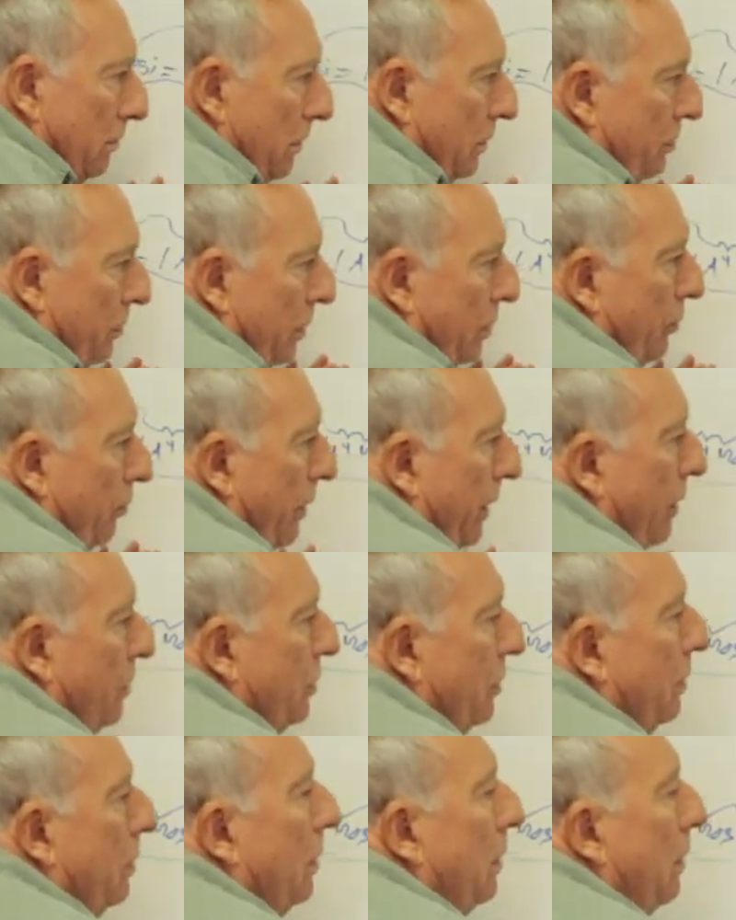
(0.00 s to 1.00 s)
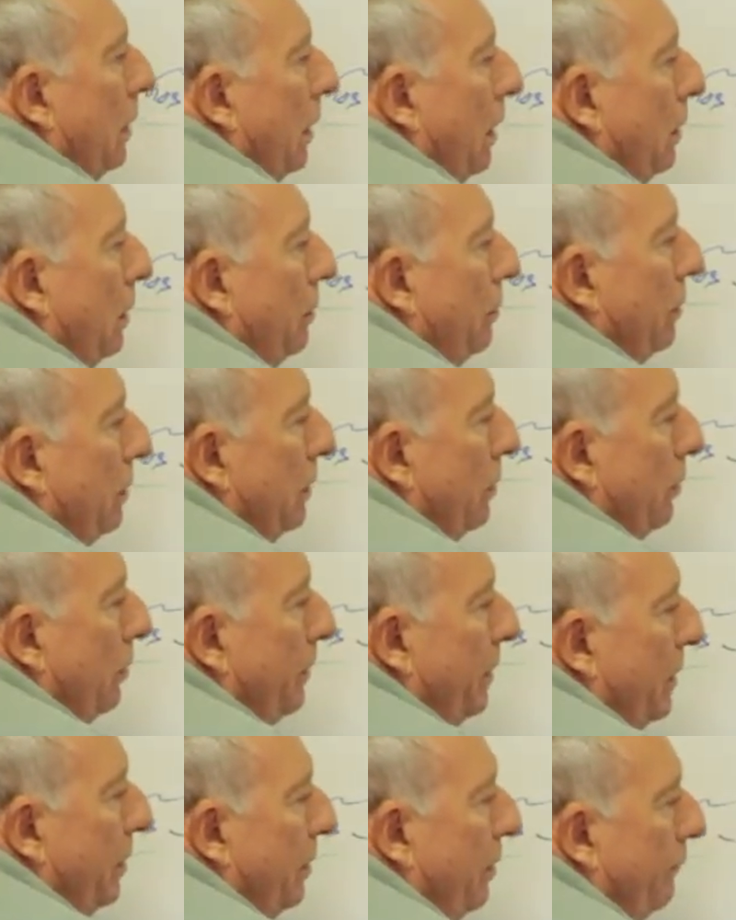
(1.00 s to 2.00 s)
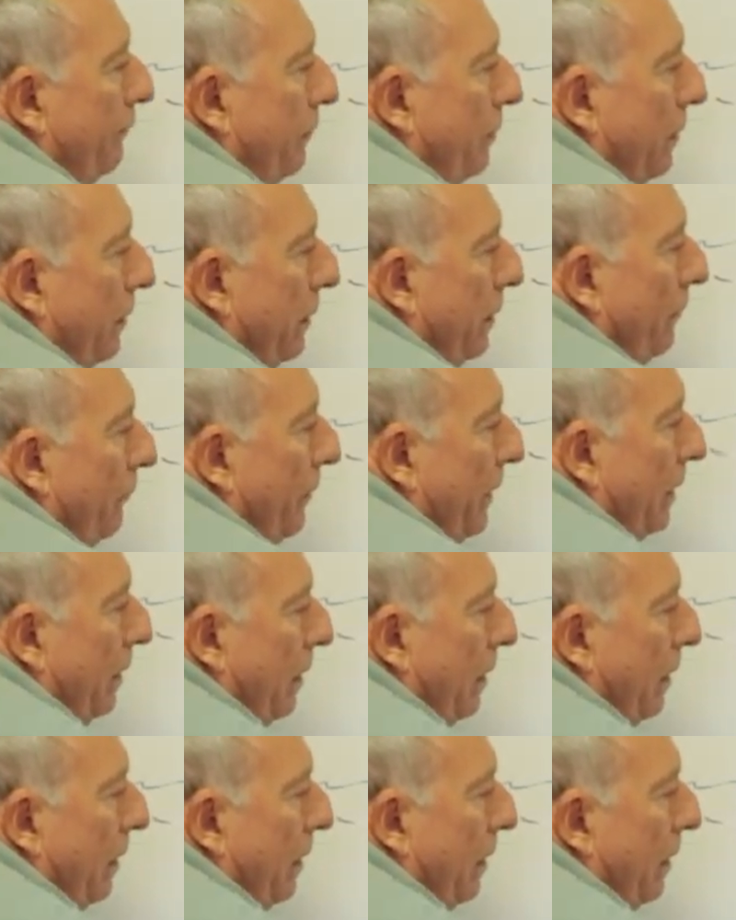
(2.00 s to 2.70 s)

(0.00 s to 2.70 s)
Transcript: situation and do it a little bit differently.